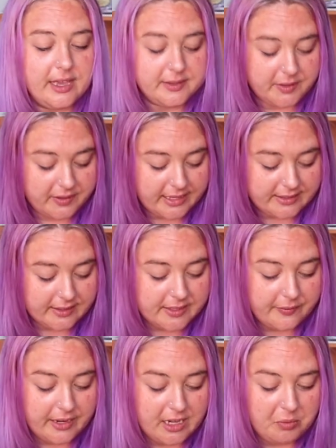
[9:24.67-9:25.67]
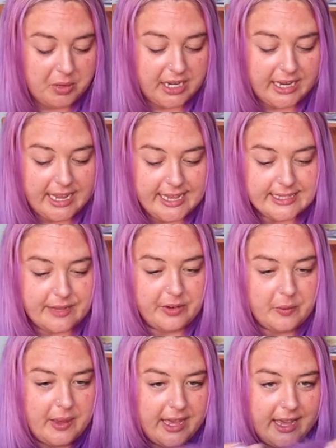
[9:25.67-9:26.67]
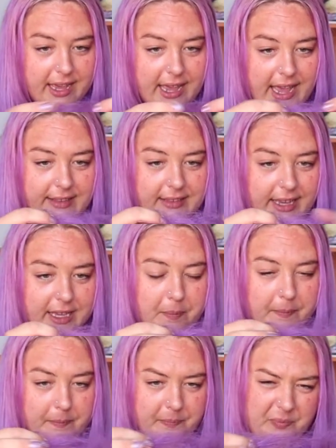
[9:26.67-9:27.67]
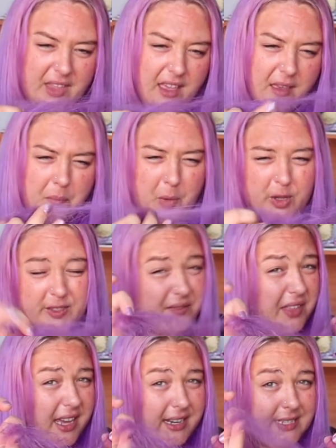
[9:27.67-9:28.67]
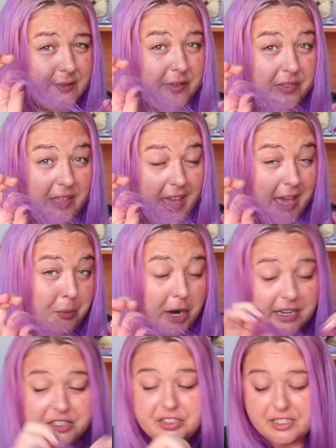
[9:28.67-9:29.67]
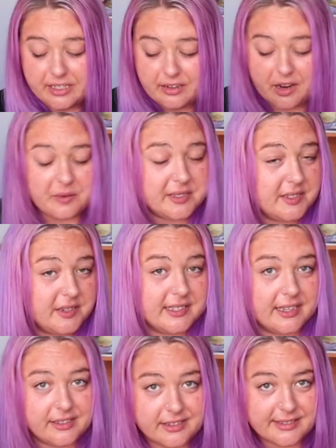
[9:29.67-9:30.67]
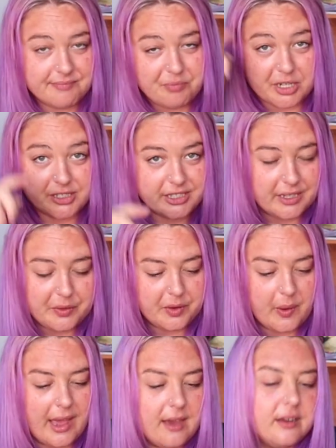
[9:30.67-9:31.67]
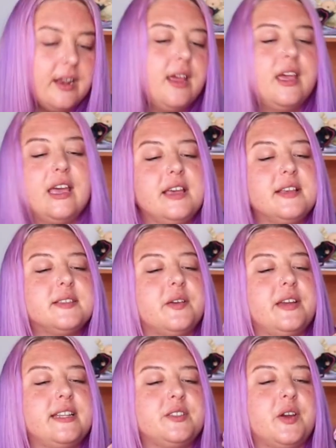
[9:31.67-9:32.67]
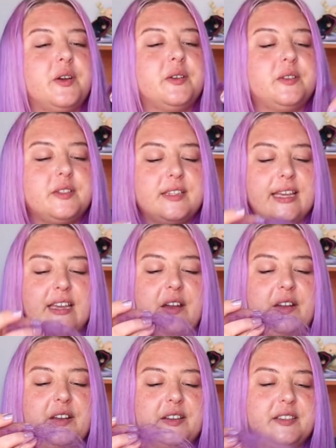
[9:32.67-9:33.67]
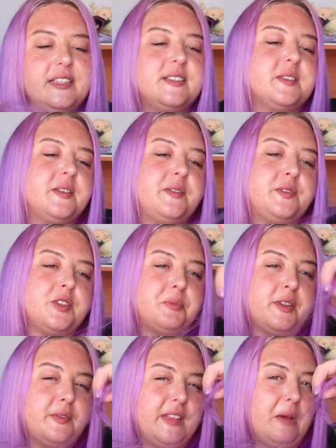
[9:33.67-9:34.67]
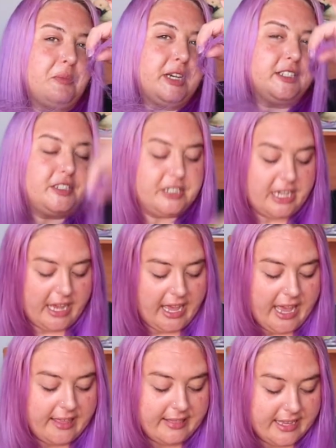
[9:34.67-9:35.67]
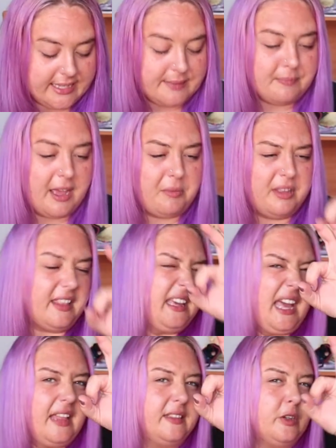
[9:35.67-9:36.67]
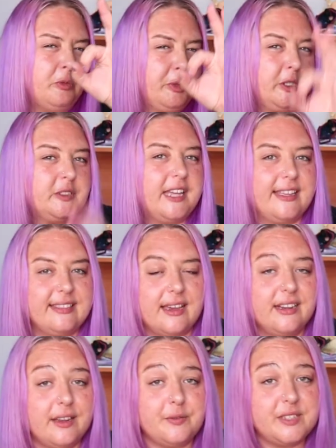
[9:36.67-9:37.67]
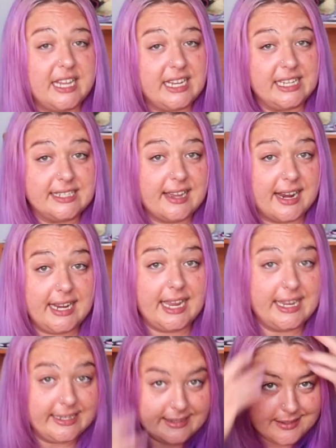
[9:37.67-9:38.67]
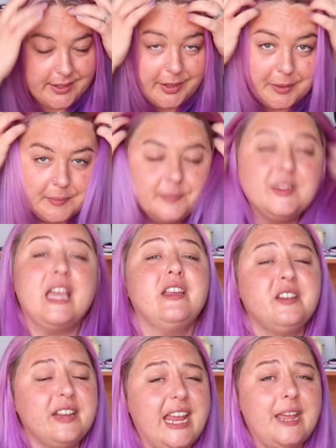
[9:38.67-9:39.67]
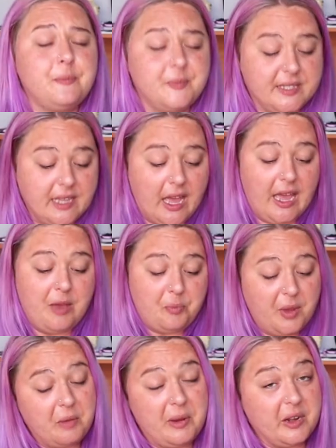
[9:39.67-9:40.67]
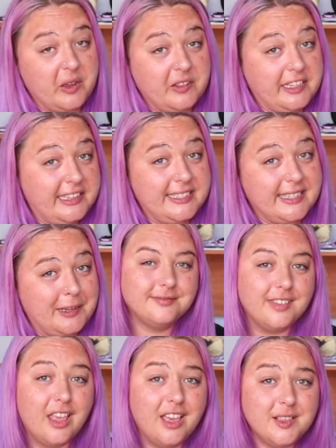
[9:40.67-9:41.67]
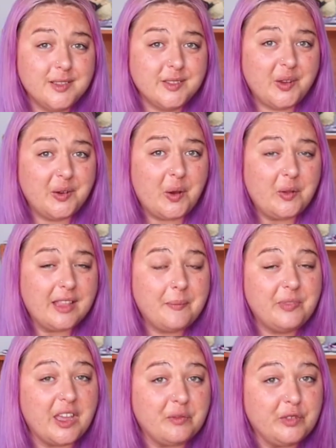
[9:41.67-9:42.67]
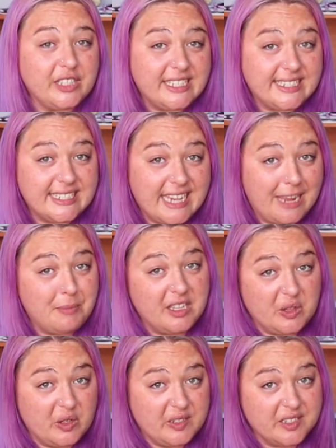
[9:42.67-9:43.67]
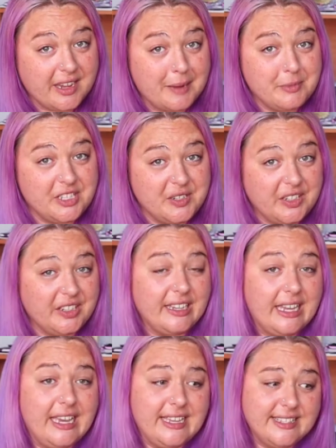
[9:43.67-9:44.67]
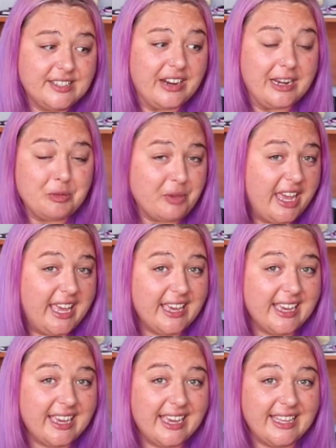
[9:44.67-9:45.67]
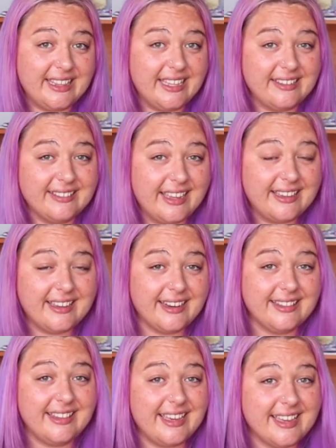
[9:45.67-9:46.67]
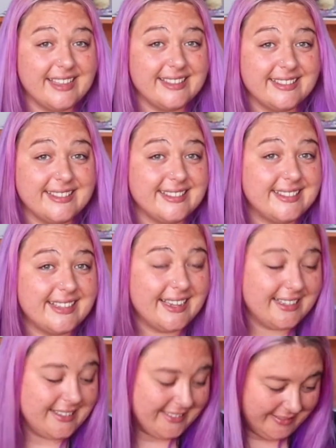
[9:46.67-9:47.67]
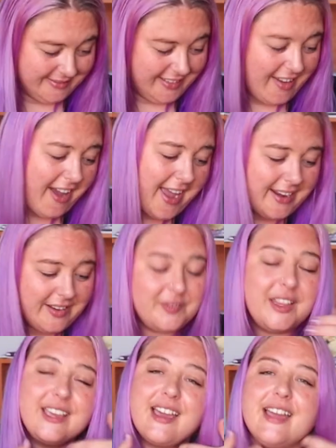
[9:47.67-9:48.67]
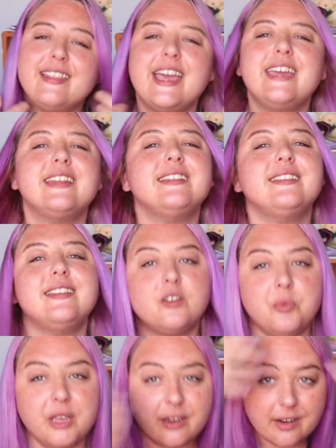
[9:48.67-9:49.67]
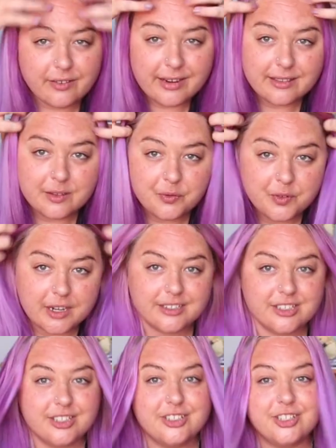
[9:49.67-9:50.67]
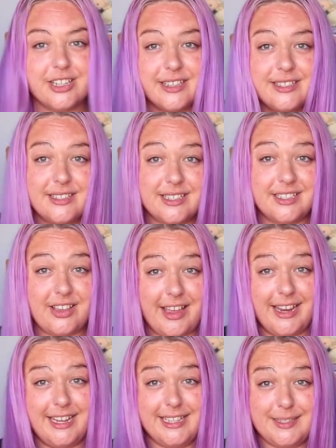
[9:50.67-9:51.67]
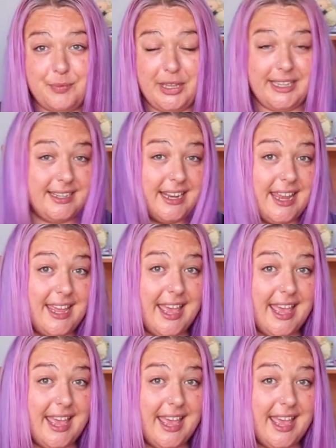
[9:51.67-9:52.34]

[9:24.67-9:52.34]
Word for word: So there's lots of itty bitty hairs everywhere and like most of that is for the hairbrush that I was using, just brushing it throughout. So in total, like I only sort of chopped off that much. And there's maybe like a little ball like that of teeny tiny hair. So not heaps, but I better go clean this up. So all up, that really did take me a long time to do. Straightening my hair and then like cutting the ends and kind of like I laid a little bit around the front, just the tiniest bit.